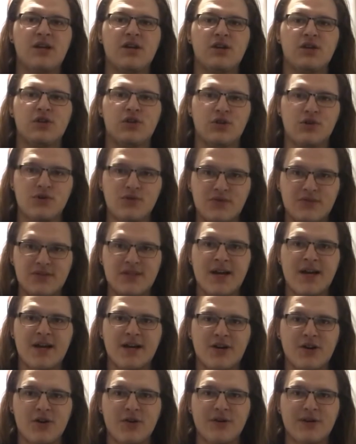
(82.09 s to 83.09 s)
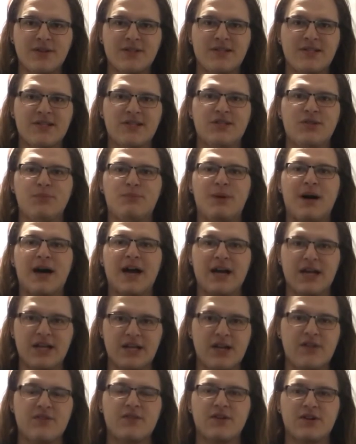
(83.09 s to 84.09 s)
Use that currency to buy
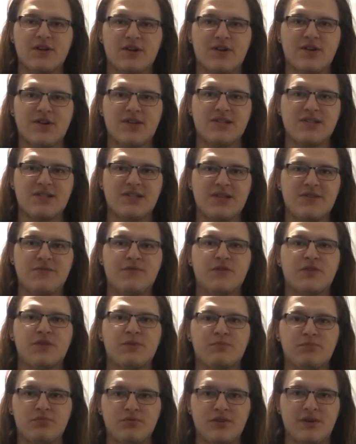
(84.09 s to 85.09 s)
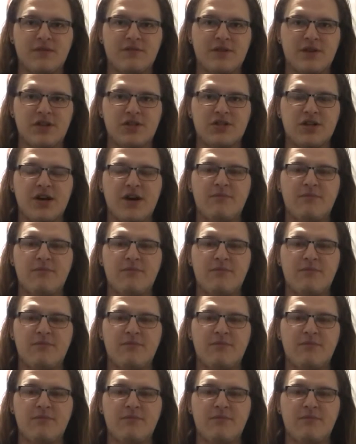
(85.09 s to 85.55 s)
another currency for the privilege